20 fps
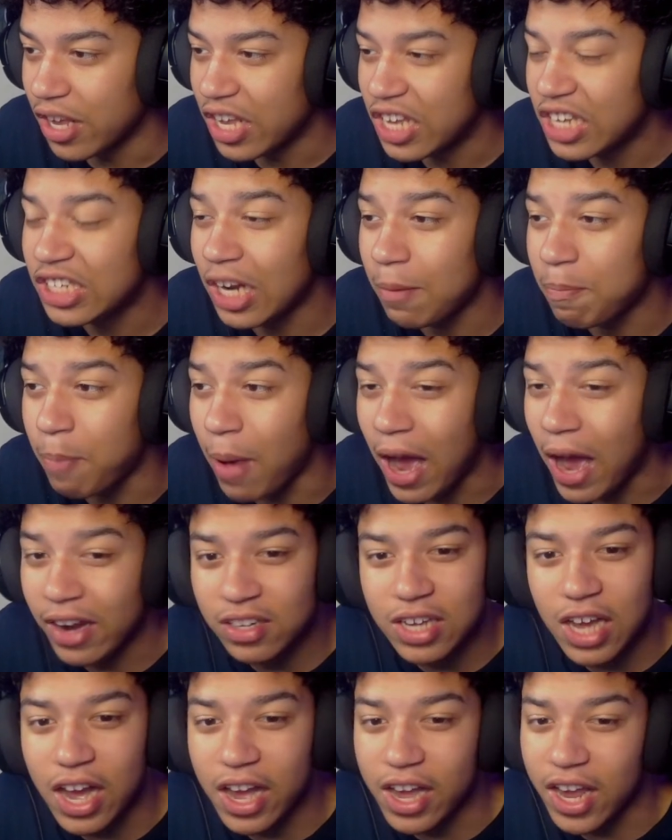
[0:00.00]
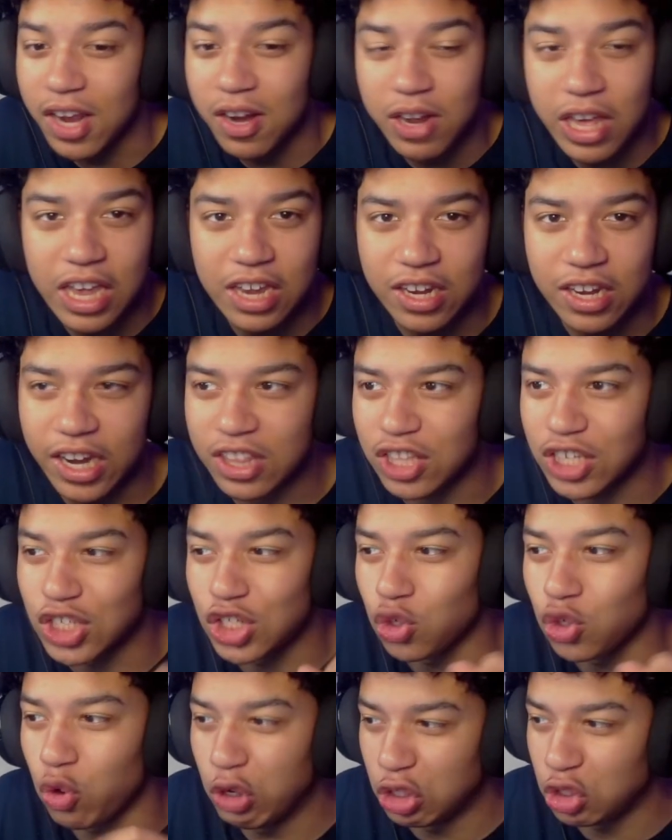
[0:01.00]
He said Bonkai in, in like the
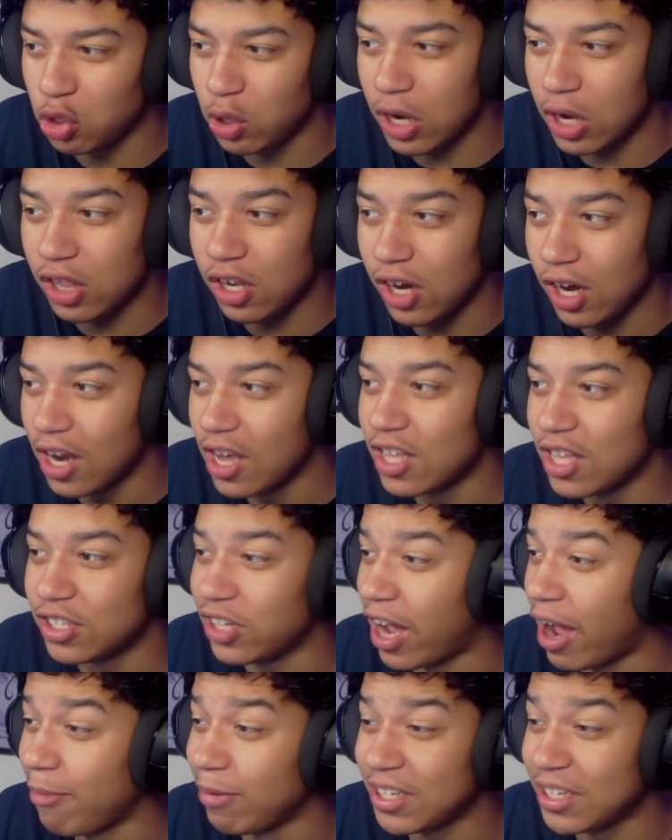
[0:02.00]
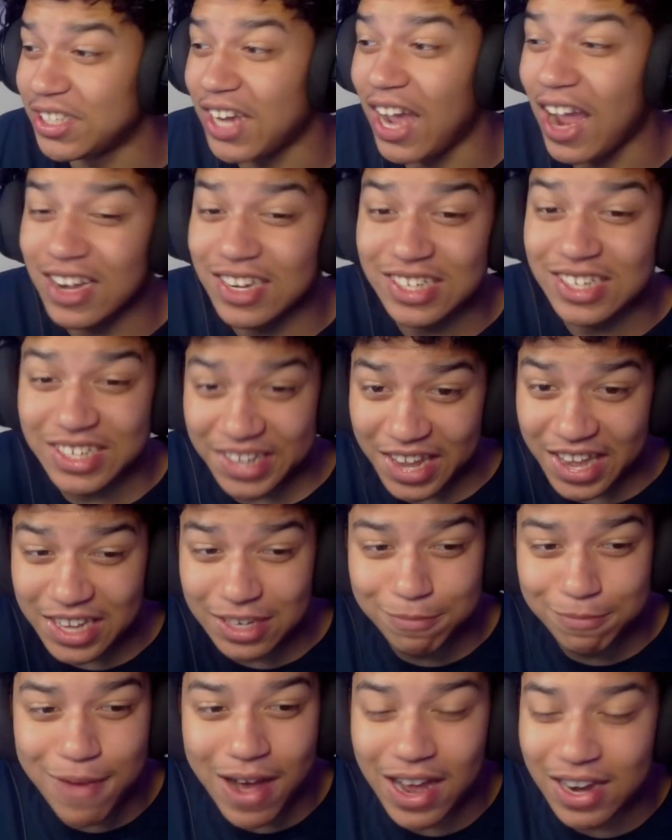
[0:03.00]
short trailer, so I'm excited to see
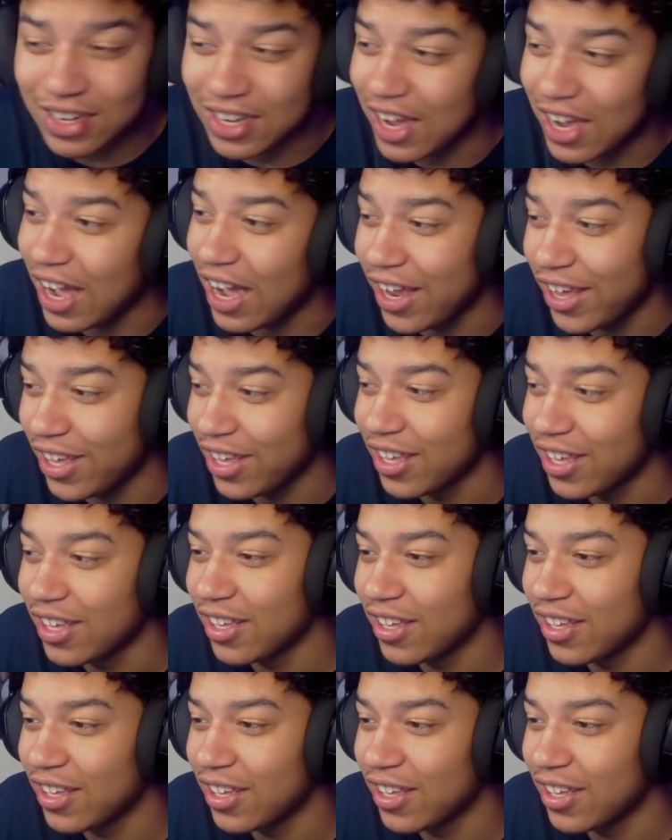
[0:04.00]
his Bonkai.